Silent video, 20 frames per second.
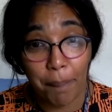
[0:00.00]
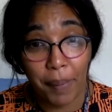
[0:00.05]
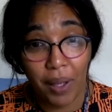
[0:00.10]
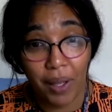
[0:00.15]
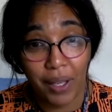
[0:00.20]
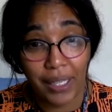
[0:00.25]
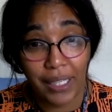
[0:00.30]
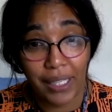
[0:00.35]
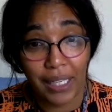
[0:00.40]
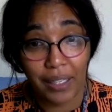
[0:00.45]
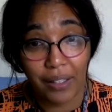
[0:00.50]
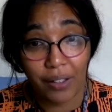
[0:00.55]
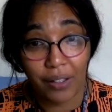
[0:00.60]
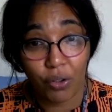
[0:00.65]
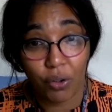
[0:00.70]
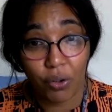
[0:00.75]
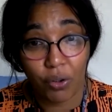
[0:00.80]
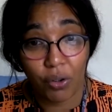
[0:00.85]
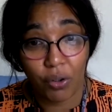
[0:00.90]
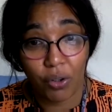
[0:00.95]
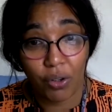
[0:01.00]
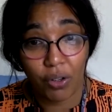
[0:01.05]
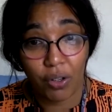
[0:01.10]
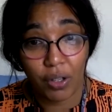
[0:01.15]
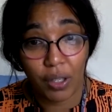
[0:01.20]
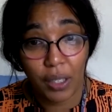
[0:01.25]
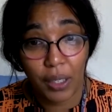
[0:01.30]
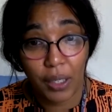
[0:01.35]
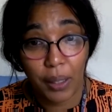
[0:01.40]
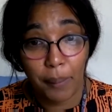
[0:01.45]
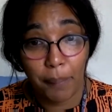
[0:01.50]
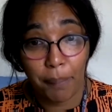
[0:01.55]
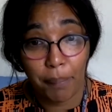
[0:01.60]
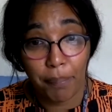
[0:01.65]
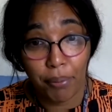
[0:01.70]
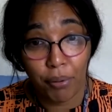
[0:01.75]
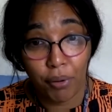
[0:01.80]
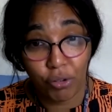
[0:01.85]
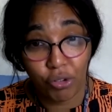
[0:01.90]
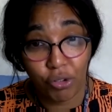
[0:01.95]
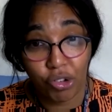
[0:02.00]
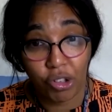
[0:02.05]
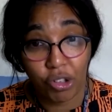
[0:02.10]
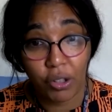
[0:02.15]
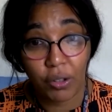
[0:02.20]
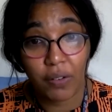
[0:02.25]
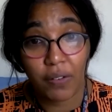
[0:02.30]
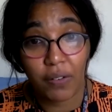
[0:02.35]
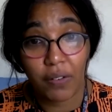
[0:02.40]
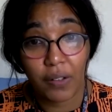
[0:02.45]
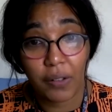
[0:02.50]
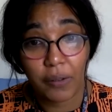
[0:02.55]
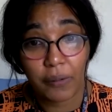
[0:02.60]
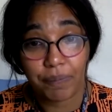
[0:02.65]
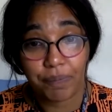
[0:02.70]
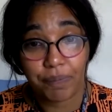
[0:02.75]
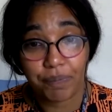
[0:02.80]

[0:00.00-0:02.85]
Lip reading: buying your produce.